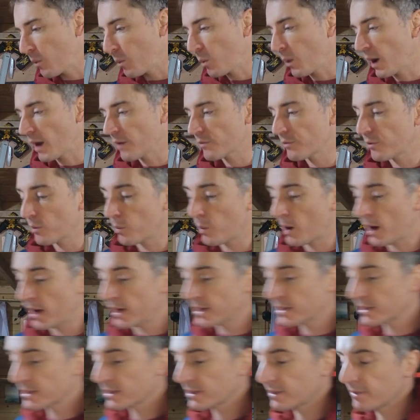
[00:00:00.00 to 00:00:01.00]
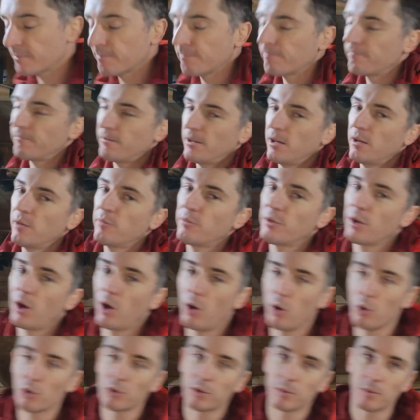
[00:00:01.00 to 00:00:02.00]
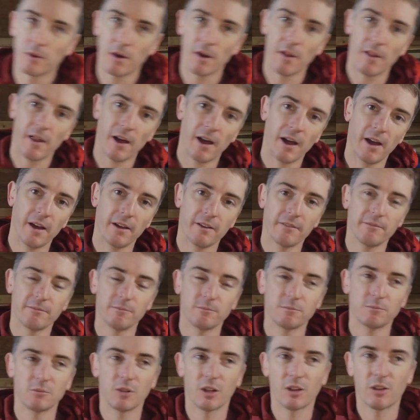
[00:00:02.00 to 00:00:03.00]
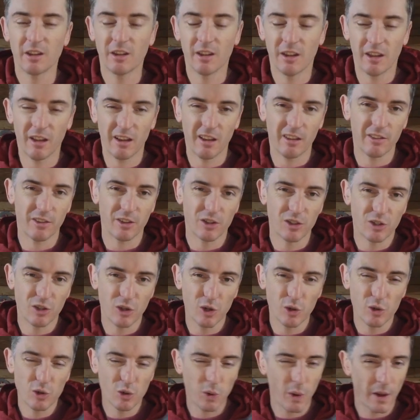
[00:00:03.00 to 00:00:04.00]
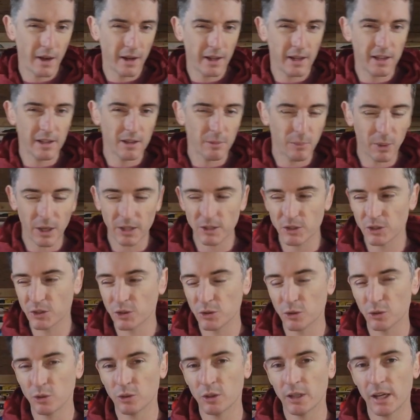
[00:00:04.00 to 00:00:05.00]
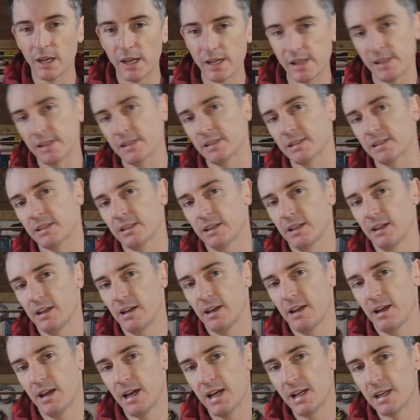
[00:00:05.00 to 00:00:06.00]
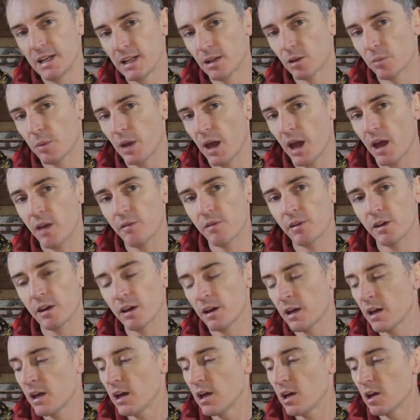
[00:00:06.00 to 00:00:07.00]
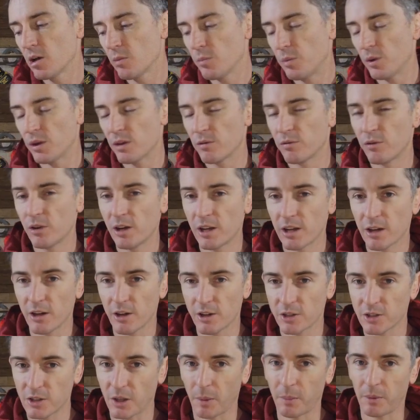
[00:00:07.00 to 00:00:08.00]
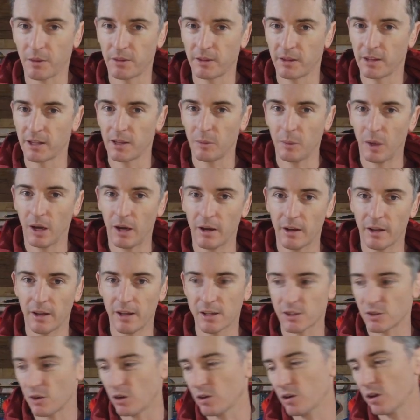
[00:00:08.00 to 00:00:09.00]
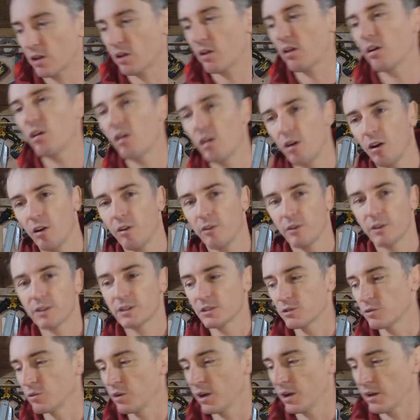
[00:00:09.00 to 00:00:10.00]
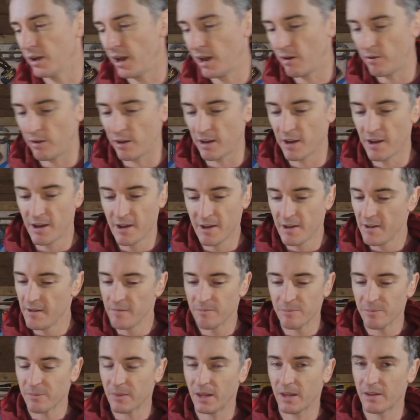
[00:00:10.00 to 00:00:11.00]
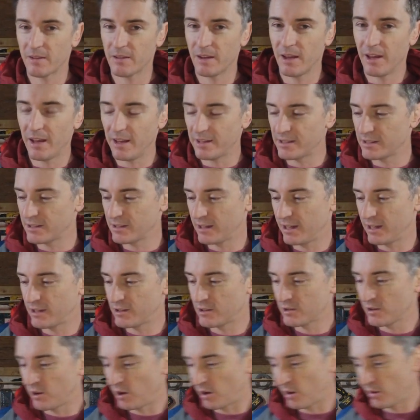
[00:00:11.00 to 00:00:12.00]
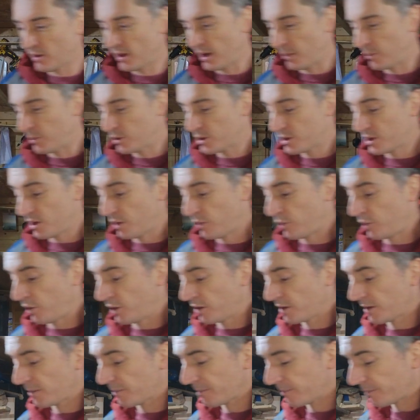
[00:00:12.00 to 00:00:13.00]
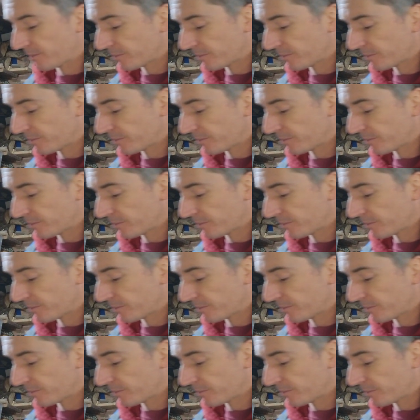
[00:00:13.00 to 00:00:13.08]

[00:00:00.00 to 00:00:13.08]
Weight for weight, if you hold them like that, the 220, the battery saw, is a little bit heavier, but you've really got to stop and think about it. It's not like, oh, this is really heavy. It's not that much different.